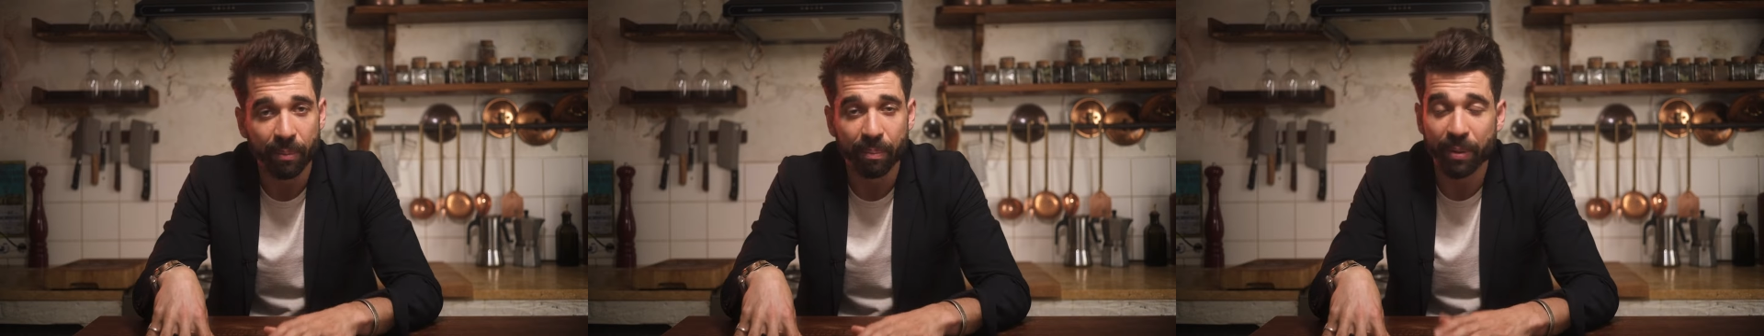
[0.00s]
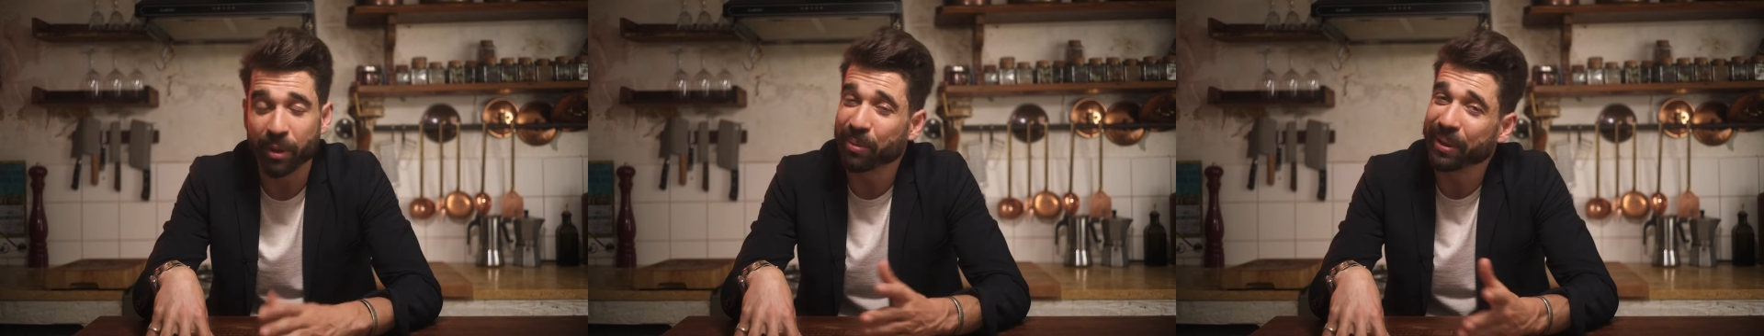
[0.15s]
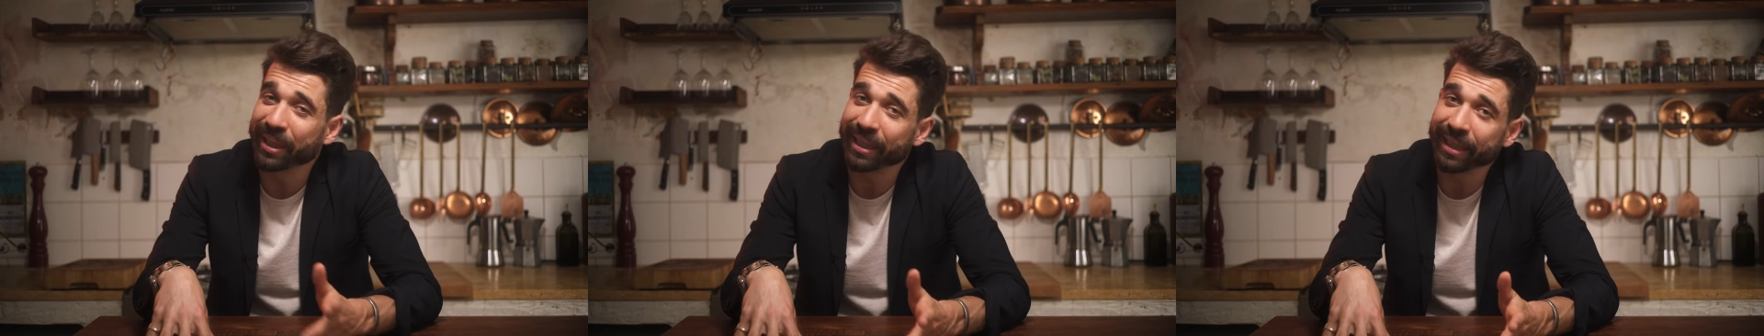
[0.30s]

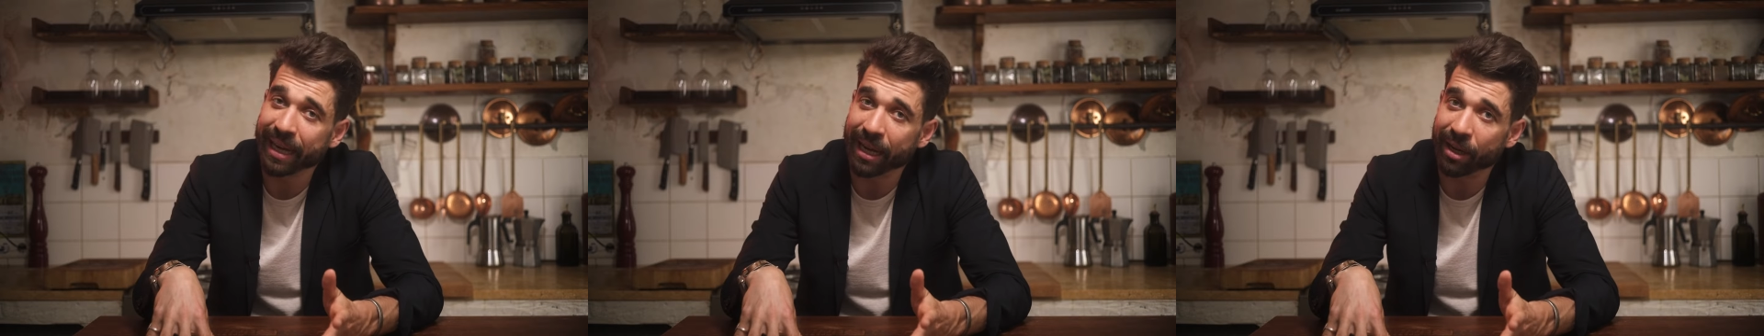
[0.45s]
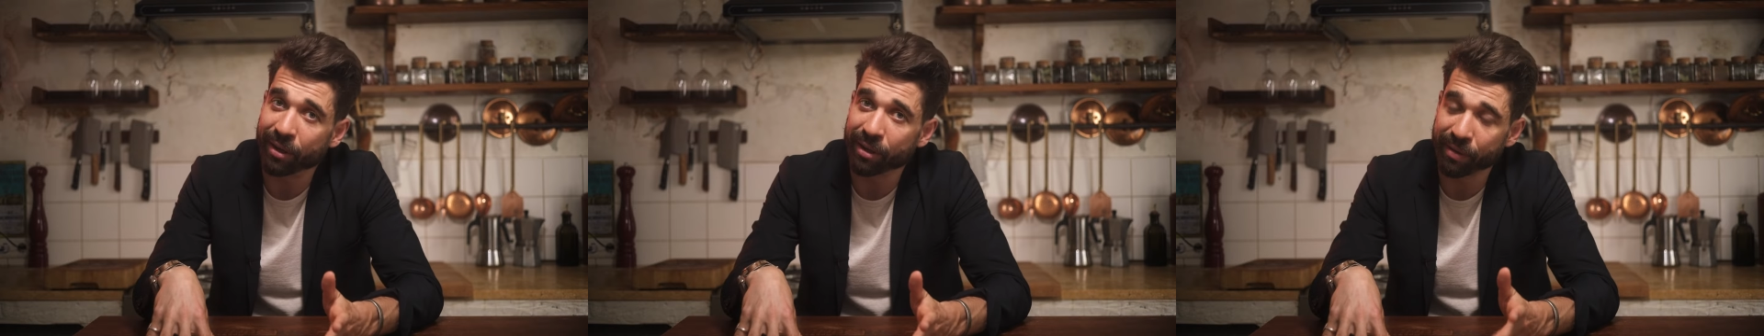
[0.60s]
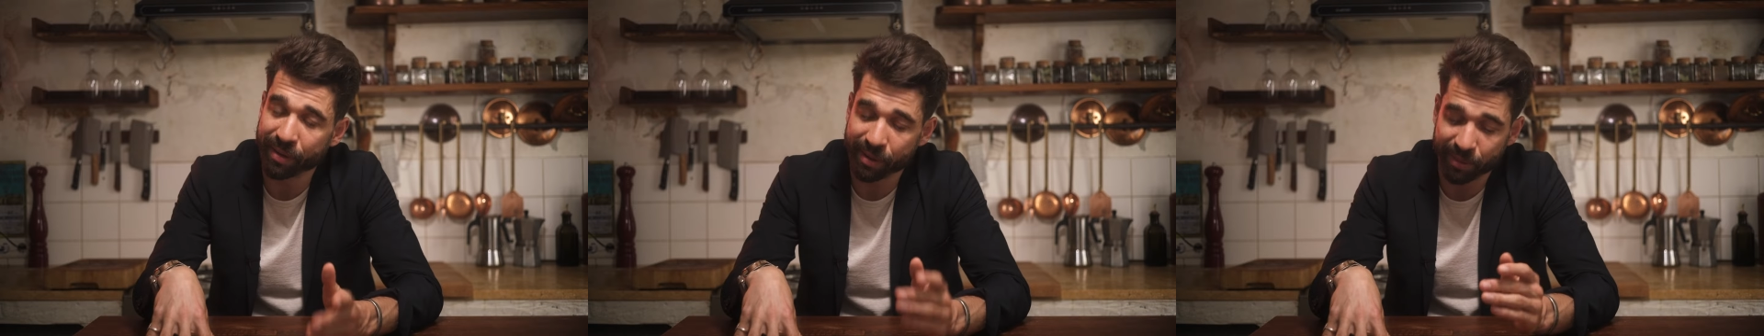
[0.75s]
But really,
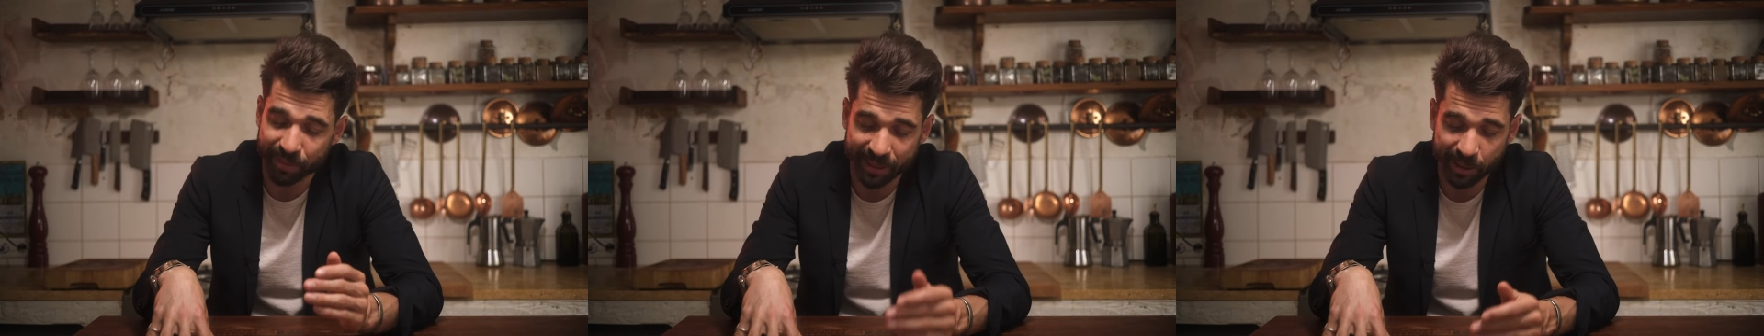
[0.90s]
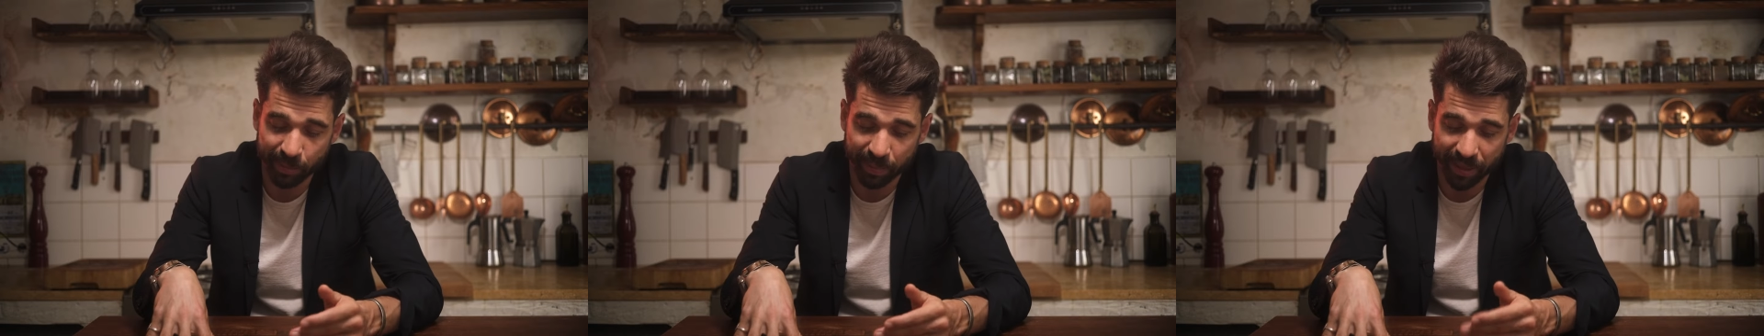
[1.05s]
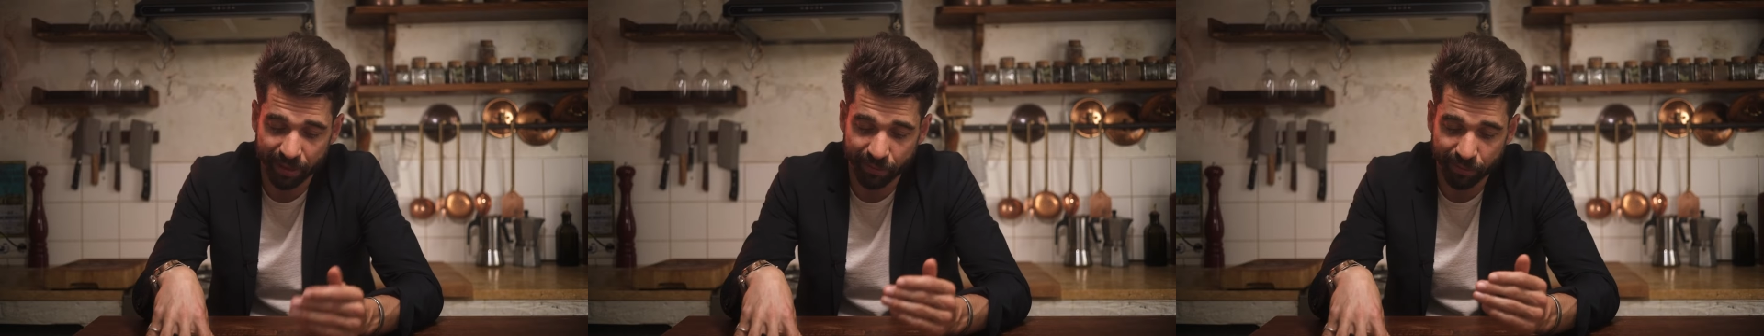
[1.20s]
out of the
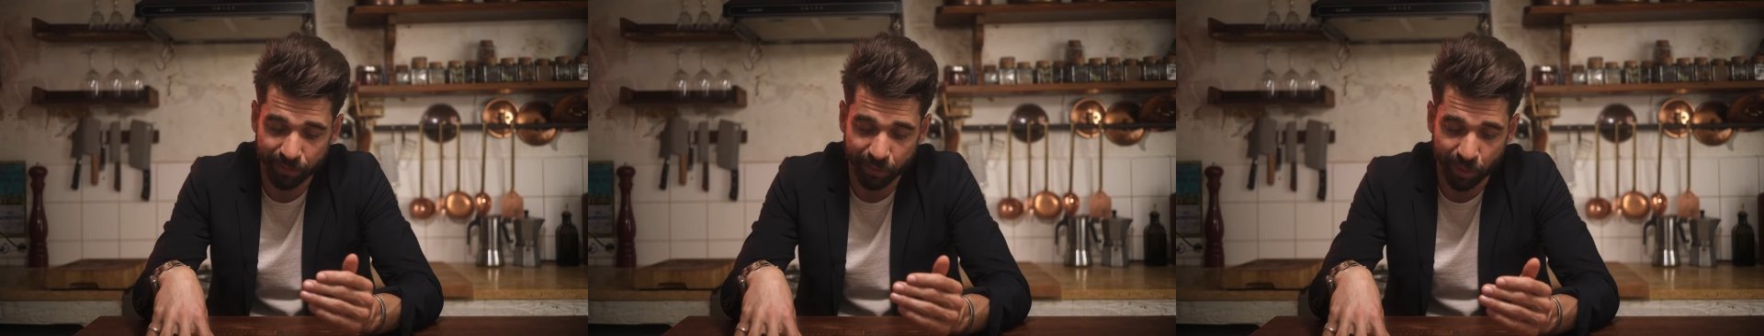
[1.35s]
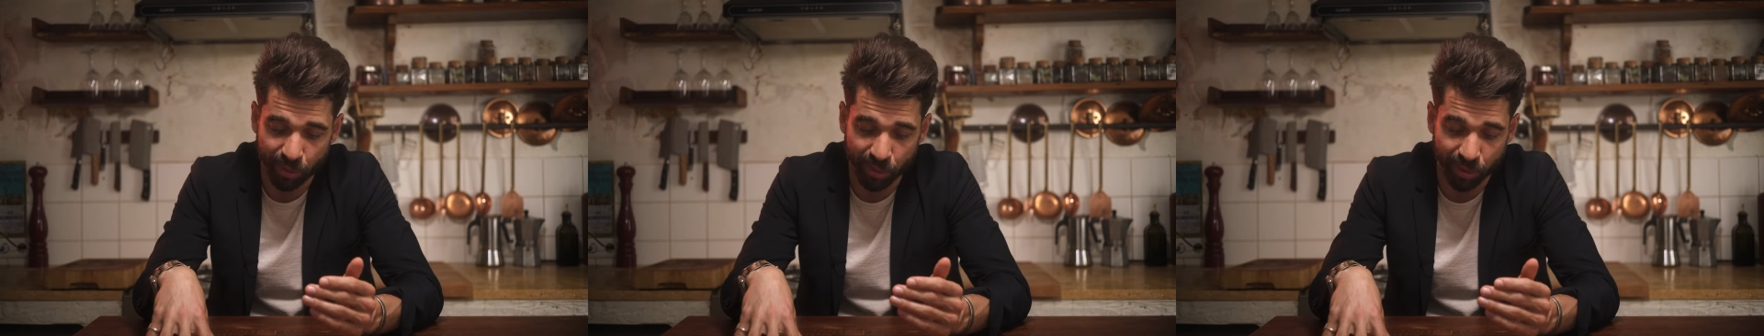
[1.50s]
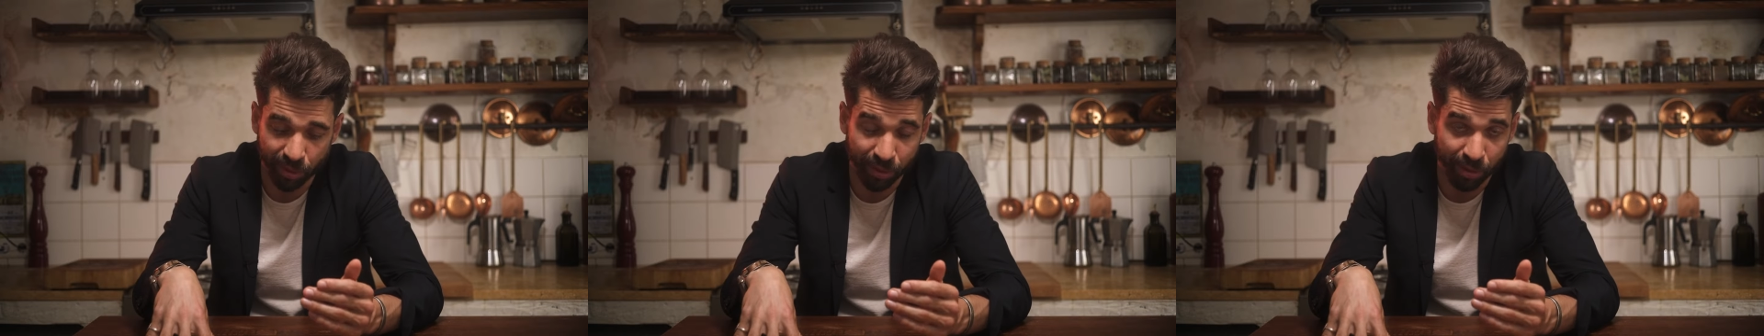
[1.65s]
respect
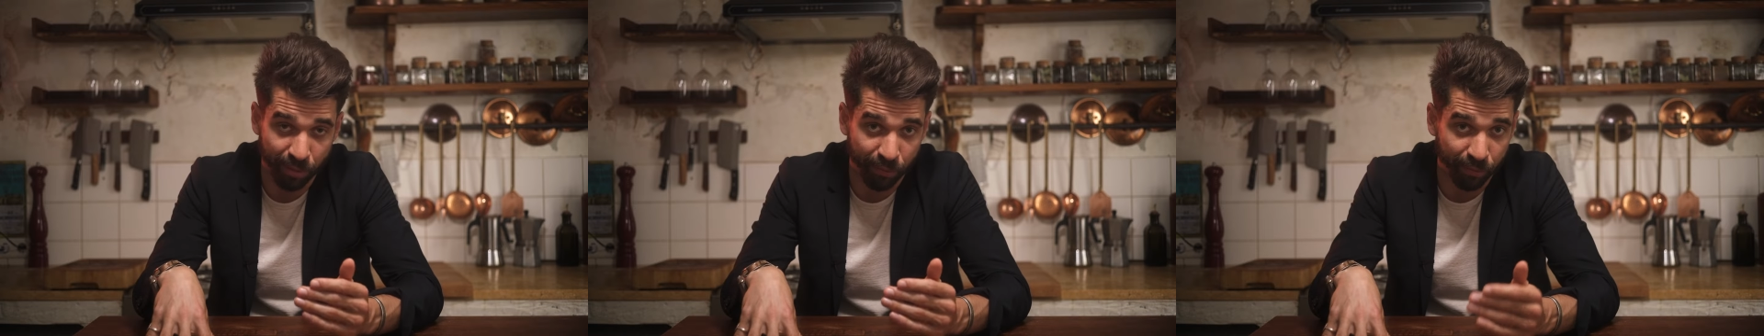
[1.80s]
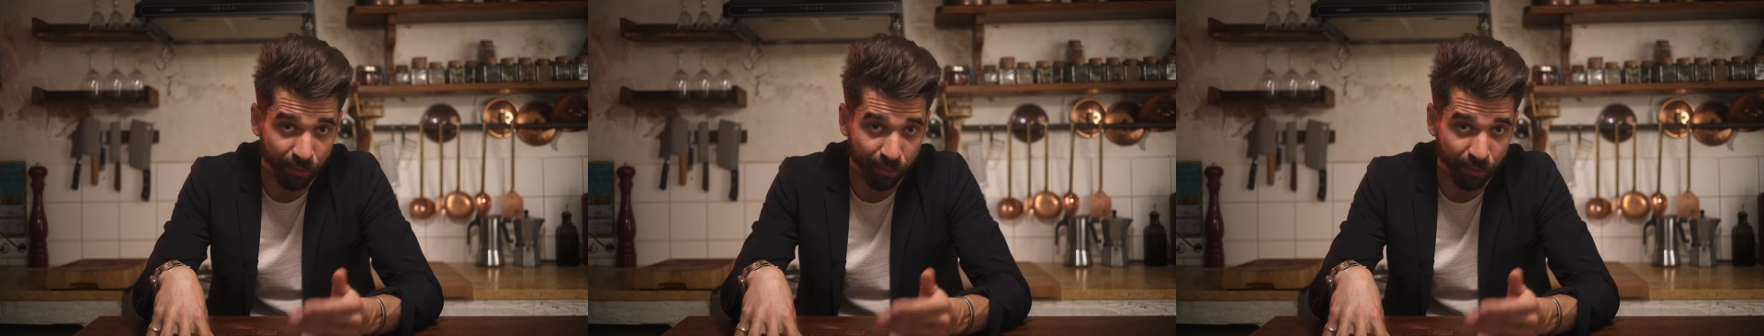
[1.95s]
for the